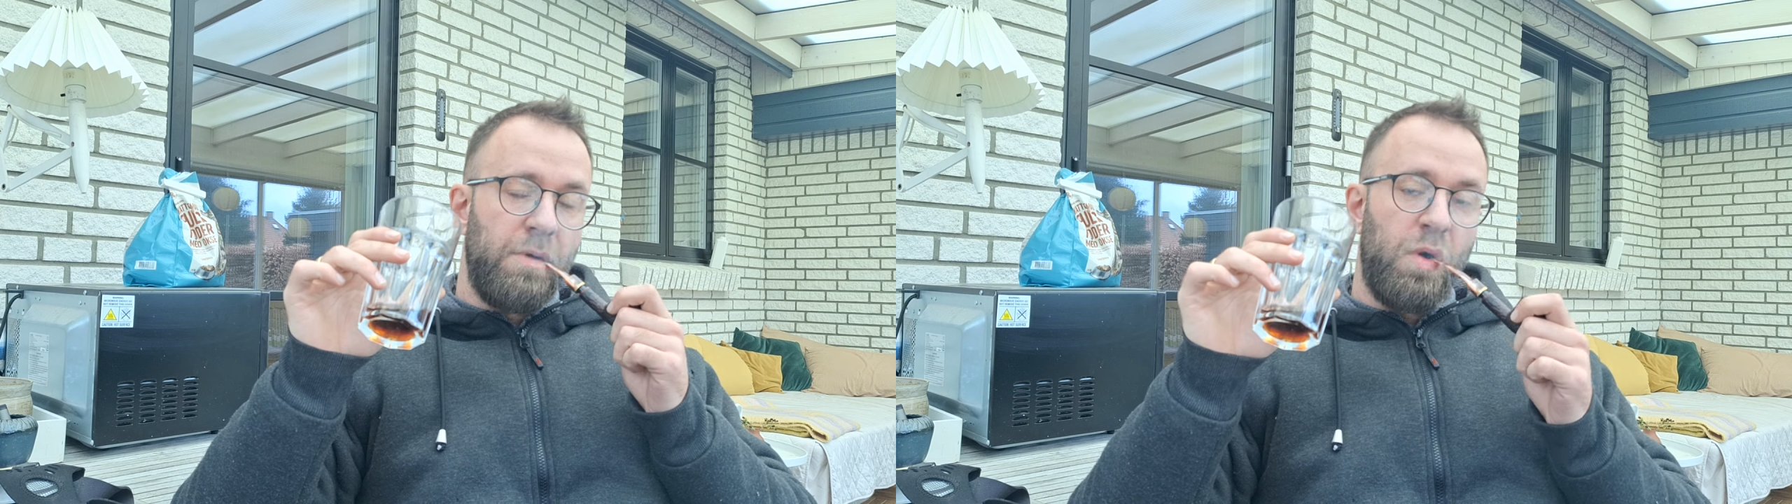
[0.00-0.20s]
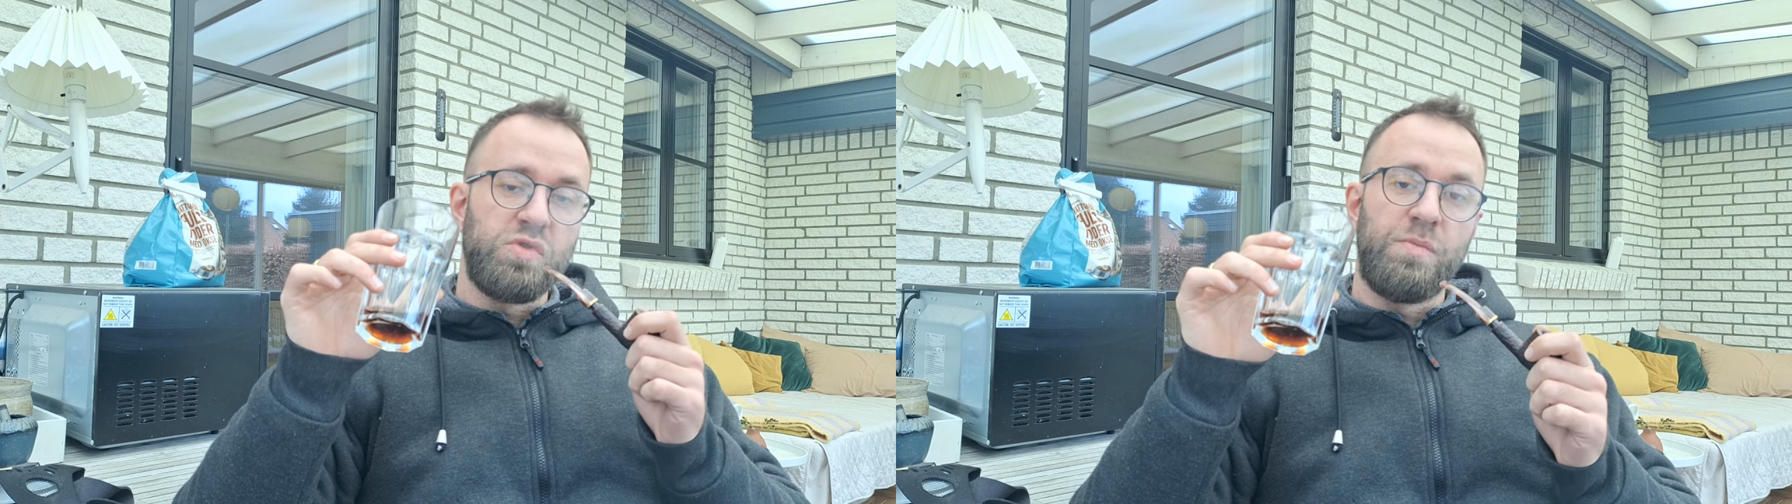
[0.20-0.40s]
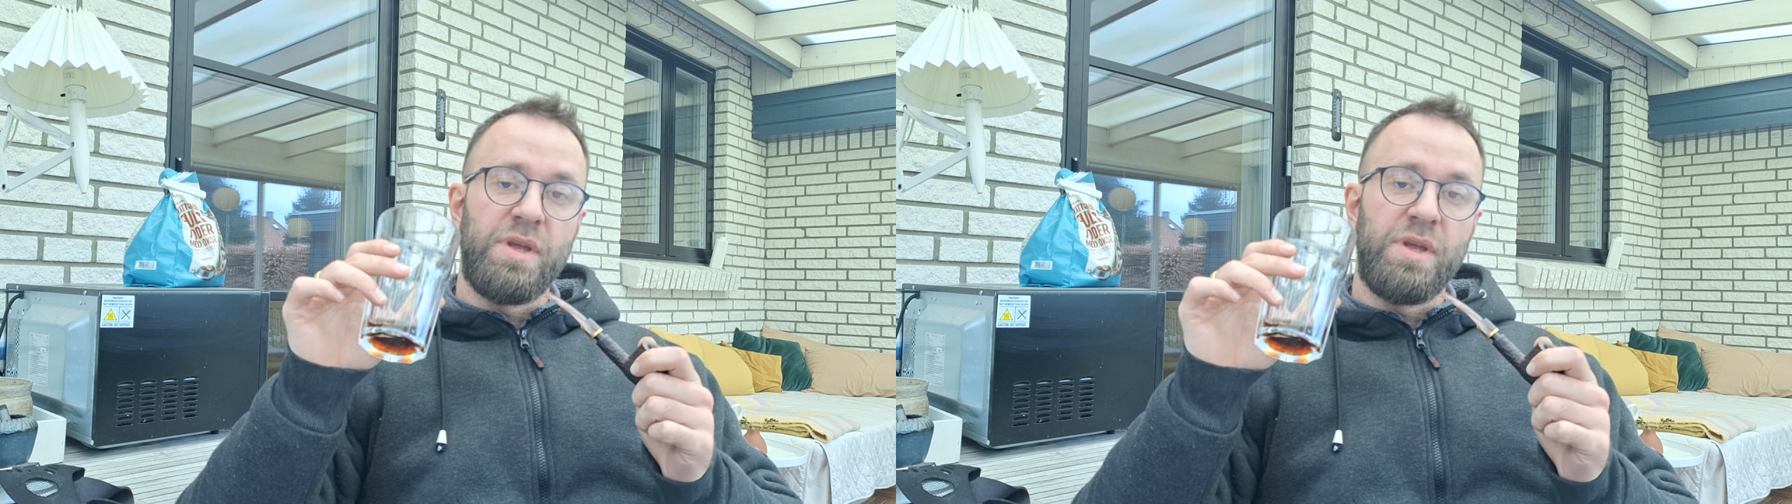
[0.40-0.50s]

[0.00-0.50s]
also